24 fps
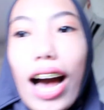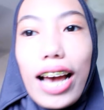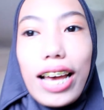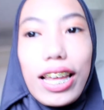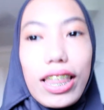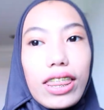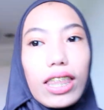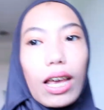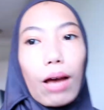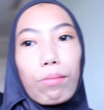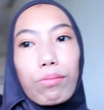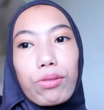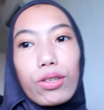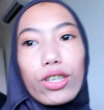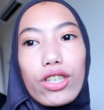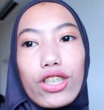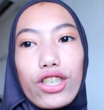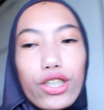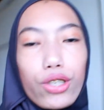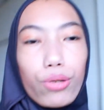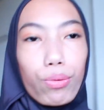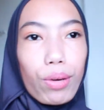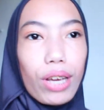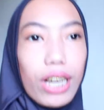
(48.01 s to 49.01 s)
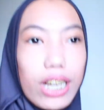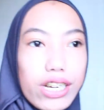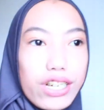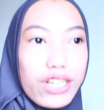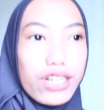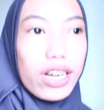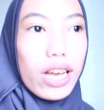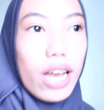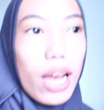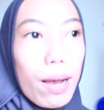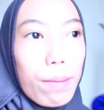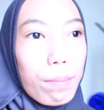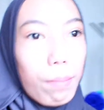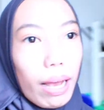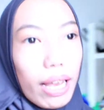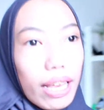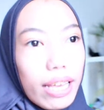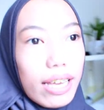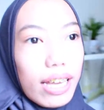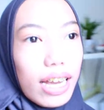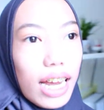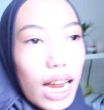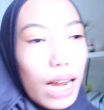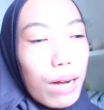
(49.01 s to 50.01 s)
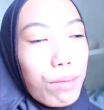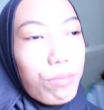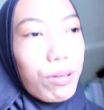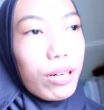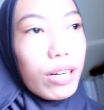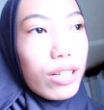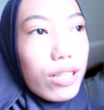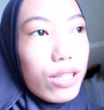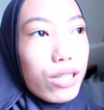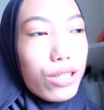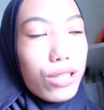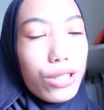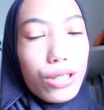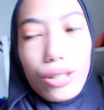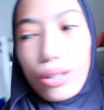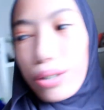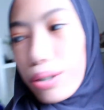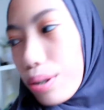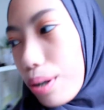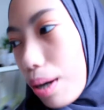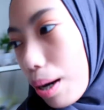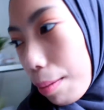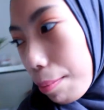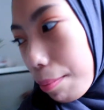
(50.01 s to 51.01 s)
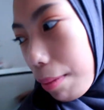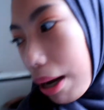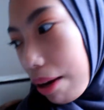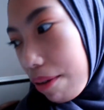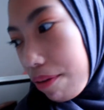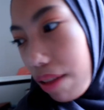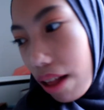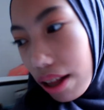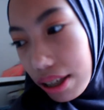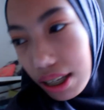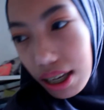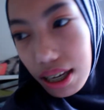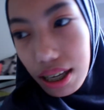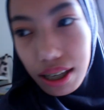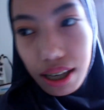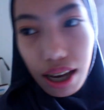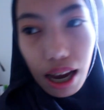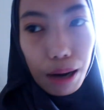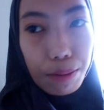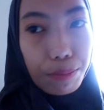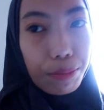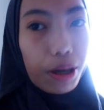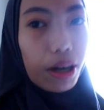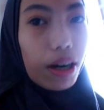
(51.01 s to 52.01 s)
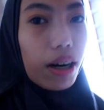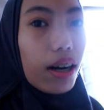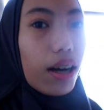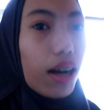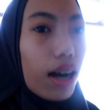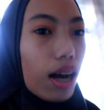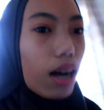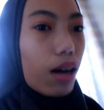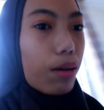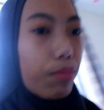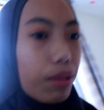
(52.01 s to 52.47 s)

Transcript: I think I'm just gonna switch my camera to my vlogging camera